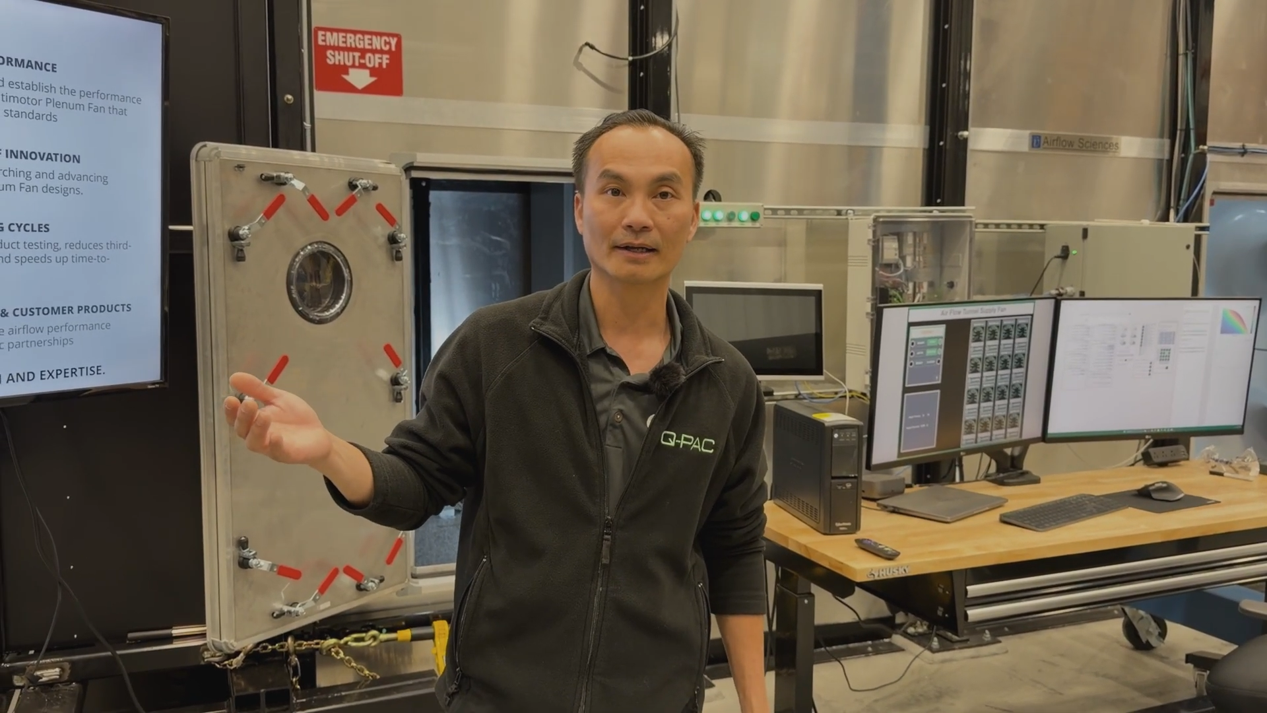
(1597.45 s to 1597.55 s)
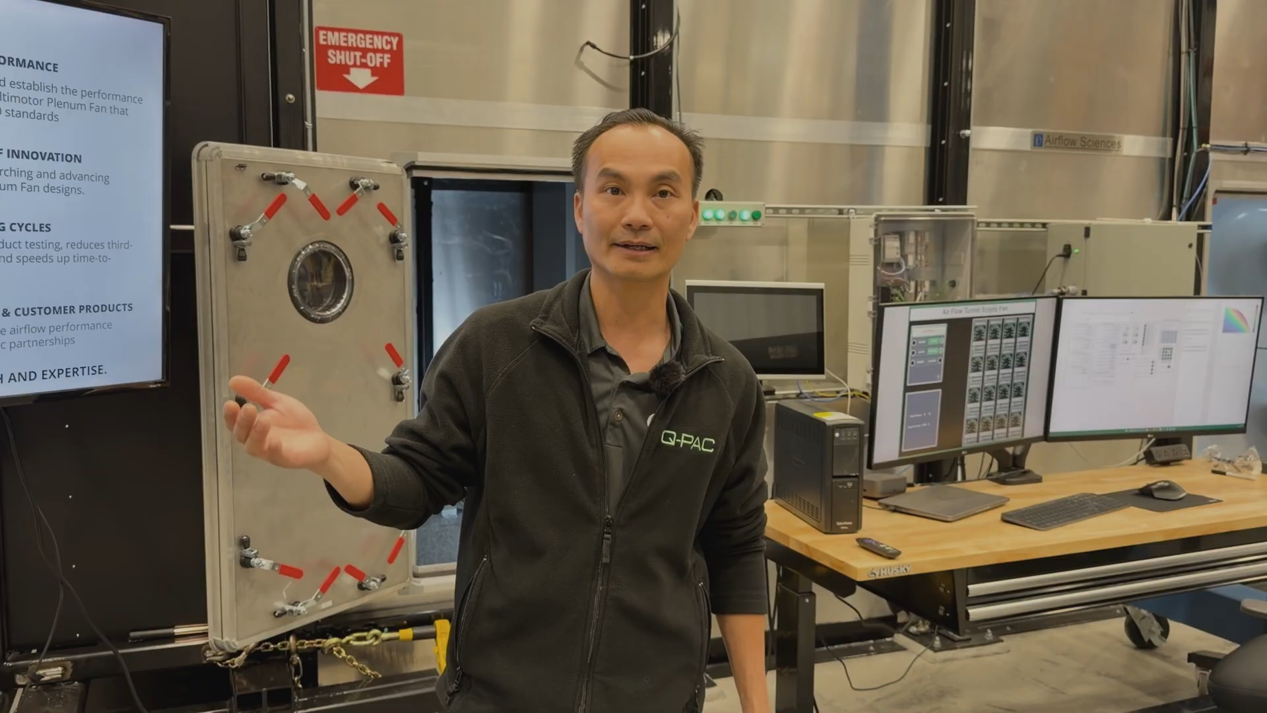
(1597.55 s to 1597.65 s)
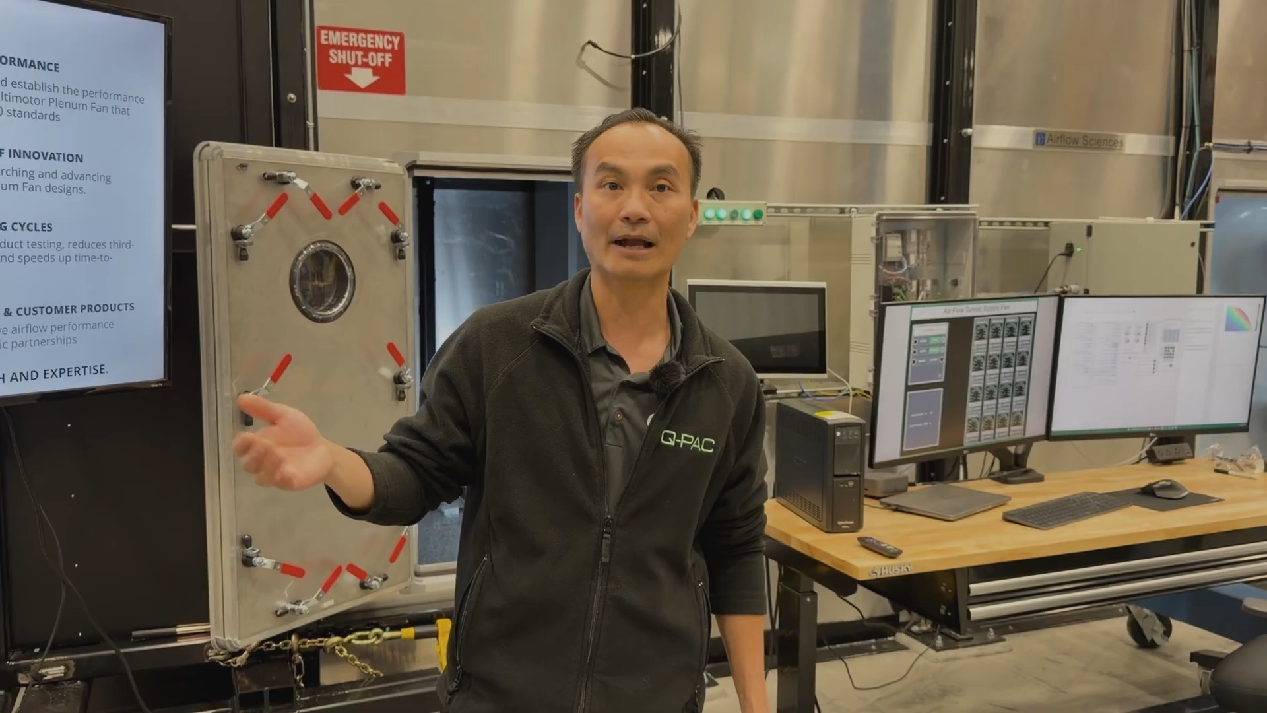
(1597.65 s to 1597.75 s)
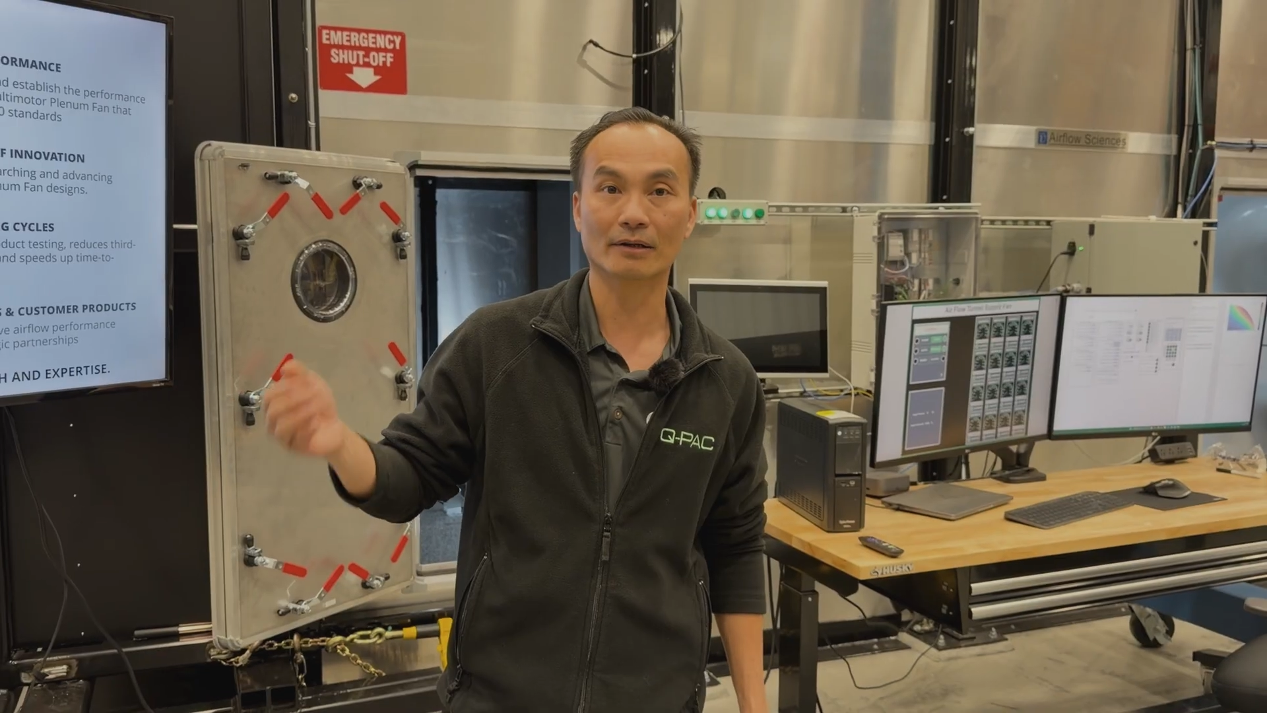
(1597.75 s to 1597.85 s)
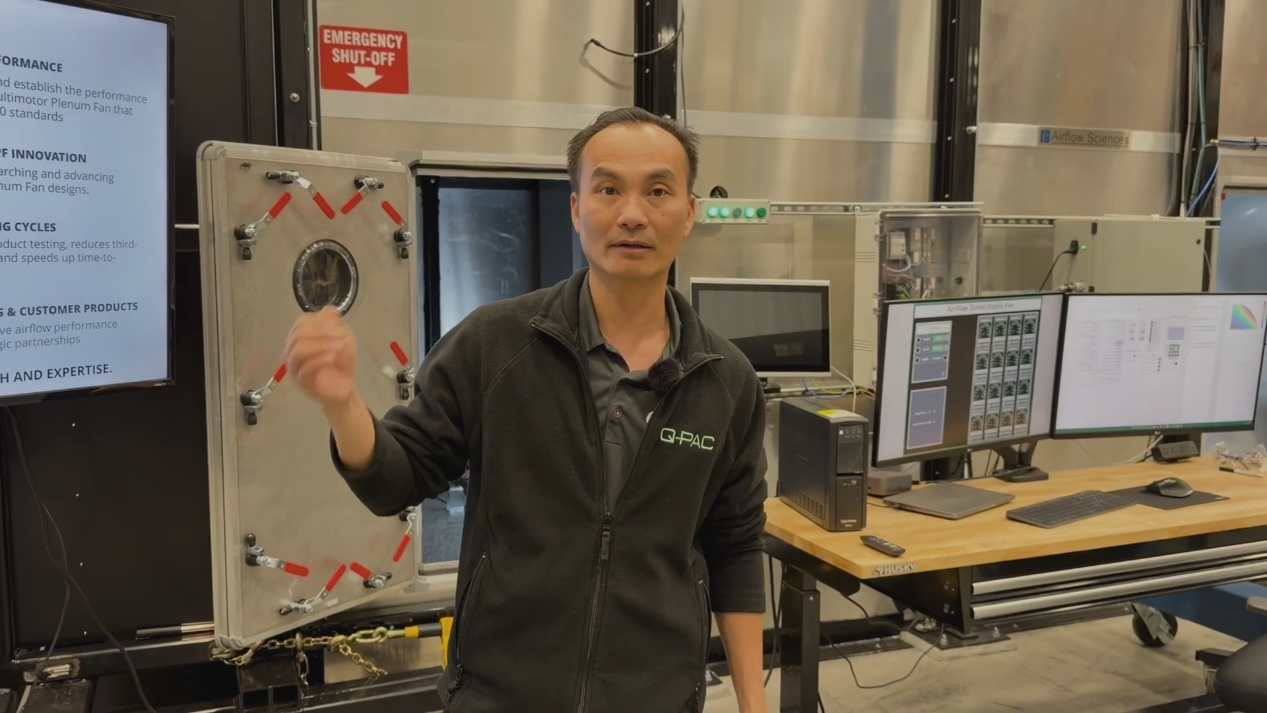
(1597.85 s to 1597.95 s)

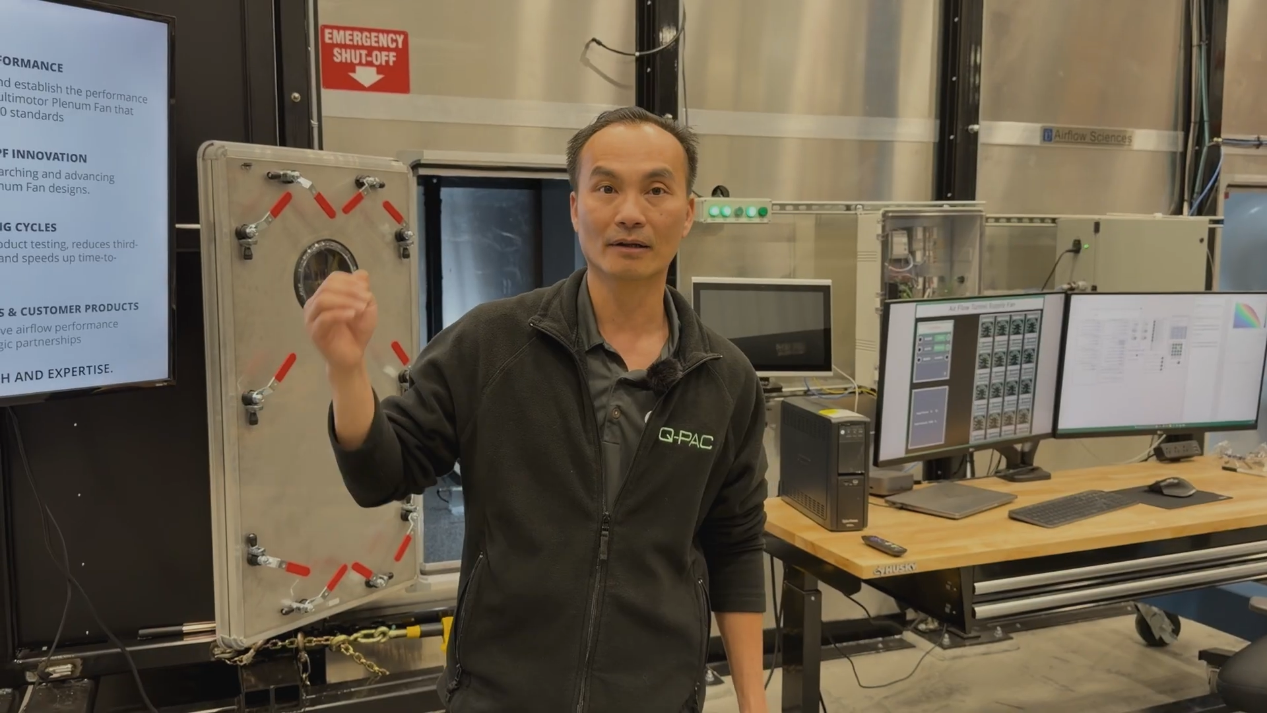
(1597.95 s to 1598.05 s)
that